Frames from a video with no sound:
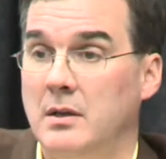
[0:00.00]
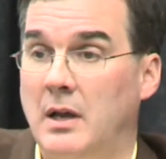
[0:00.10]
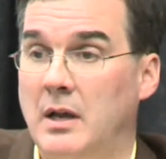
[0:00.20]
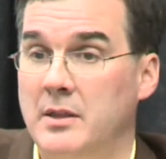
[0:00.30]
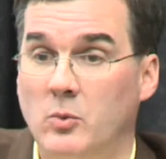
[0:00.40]

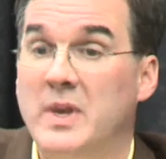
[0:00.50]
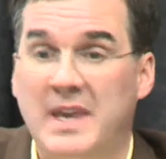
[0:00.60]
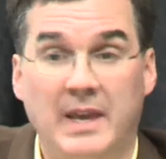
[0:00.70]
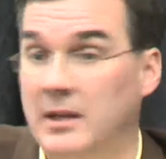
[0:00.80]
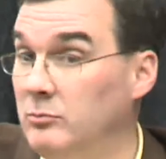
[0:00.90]
that we
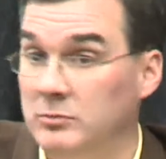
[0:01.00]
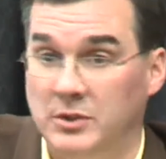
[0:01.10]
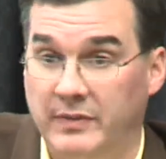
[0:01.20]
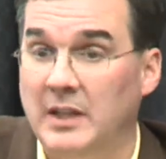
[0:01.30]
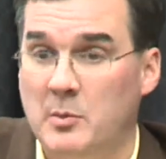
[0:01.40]
can't
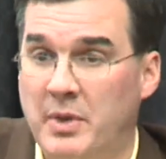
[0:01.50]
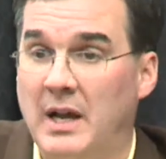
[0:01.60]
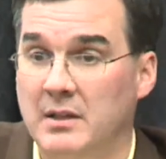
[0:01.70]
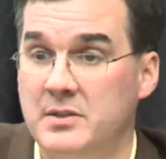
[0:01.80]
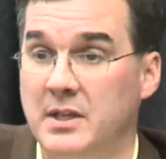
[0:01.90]
develop
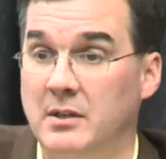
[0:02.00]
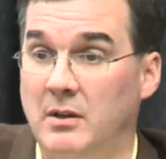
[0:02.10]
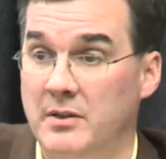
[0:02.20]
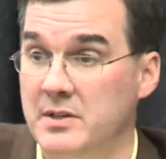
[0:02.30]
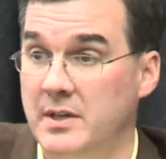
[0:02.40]
policy in
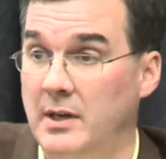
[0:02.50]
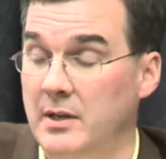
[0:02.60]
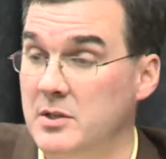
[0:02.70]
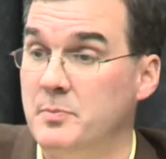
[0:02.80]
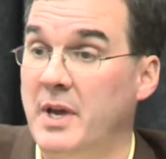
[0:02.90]
all these
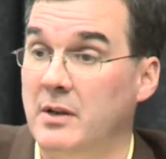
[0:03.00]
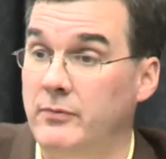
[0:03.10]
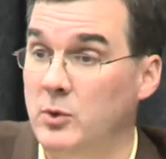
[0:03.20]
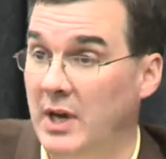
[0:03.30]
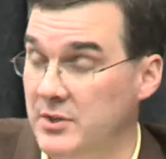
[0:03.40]
areas, but
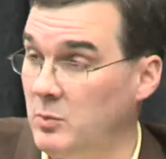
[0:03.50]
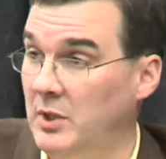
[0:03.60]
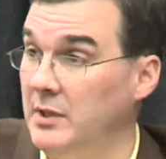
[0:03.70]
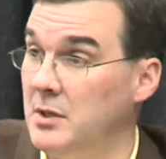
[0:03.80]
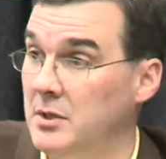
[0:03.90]
if you guys are
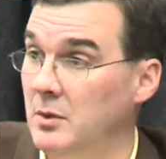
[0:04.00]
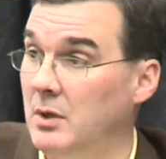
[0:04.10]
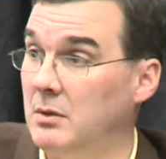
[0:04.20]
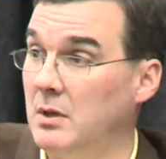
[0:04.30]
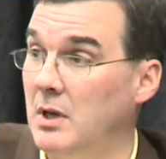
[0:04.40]
willing to do
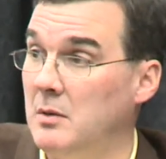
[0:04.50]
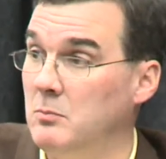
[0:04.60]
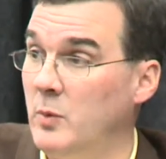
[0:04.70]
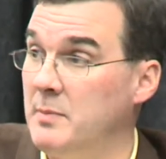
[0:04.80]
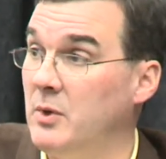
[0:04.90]
it,
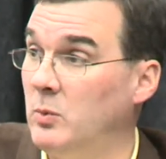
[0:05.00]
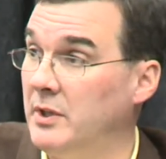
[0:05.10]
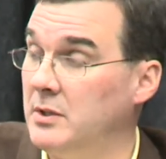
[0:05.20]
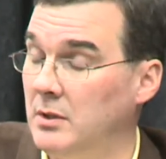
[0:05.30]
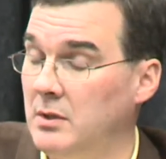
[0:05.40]
we'd be
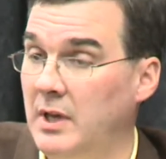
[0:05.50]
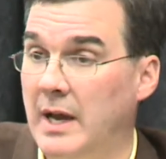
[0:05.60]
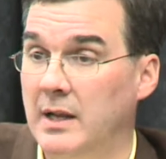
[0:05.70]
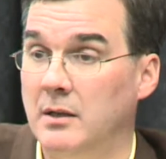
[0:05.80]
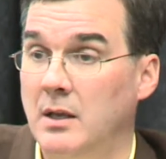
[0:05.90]
willing to look
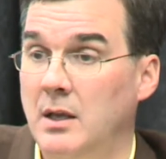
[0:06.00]
at it.